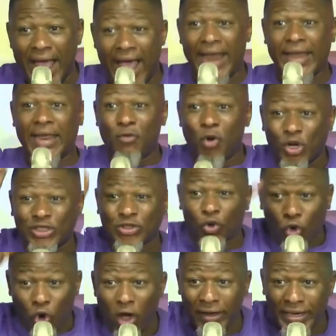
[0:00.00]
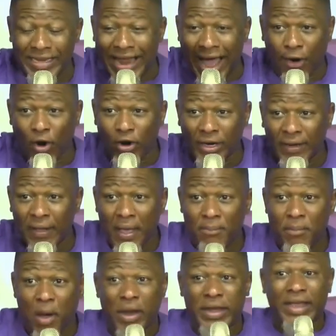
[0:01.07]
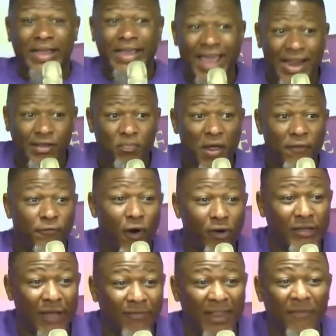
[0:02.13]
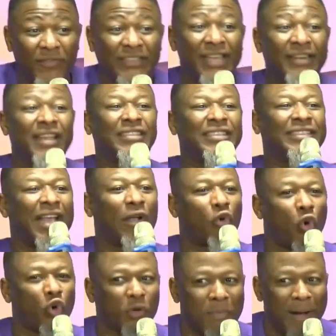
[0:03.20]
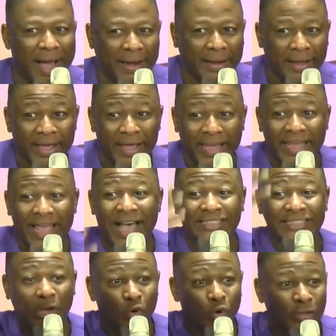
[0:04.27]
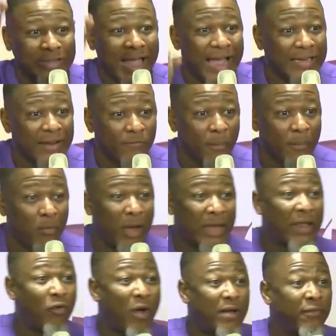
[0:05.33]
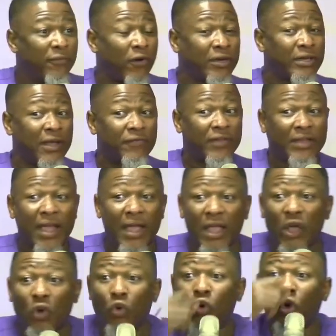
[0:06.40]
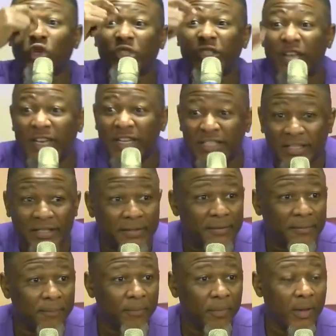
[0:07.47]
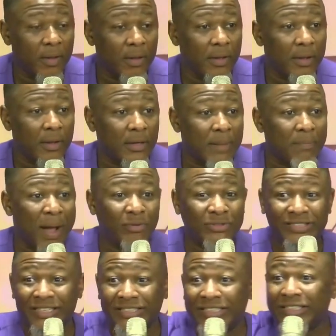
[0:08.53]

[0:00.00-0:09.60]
And he was running and running. But when he get before David, David said, this is a good man. He has a good timing for me. When he went before David, he could not see anything. The Bible says,